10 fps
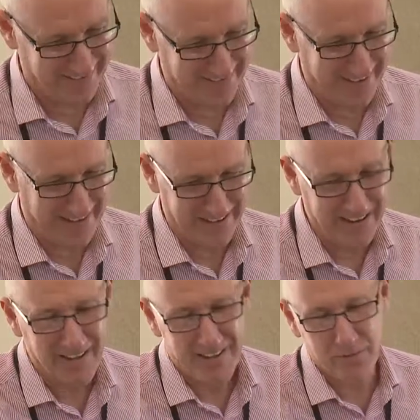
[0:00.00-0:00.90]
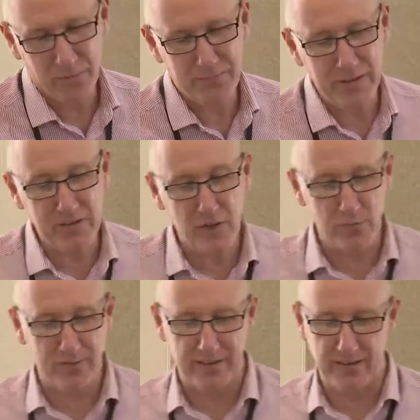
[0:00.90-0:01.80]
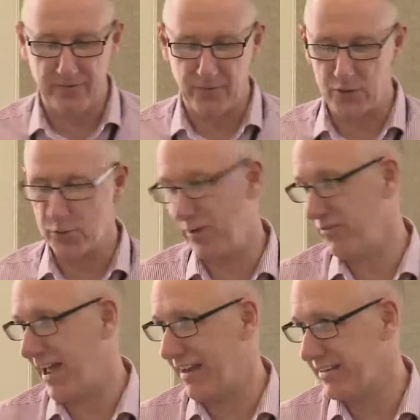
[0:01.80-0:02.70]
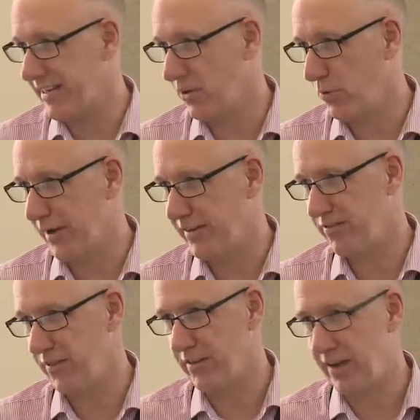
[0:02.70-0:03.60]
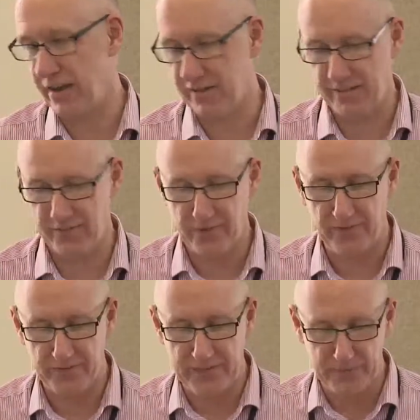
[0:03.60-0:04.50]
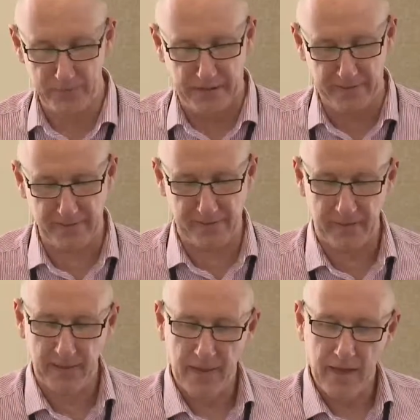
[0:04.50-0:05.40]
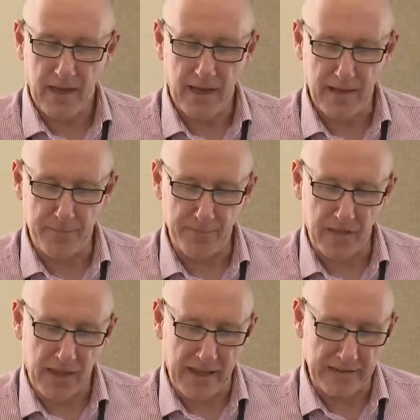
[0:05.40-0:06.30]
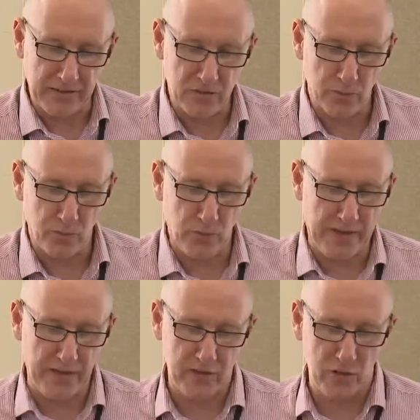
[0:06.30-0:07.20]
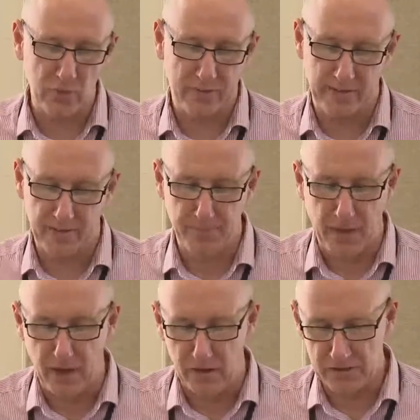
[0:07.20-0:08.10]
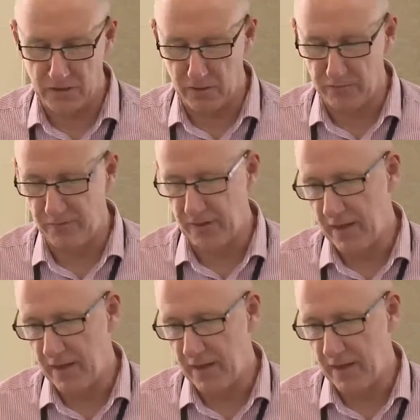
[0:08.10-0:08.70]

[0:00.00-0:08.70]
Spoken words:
I can. So we've been using virtual reality in Gwent for the last 15 months. And we use it as part of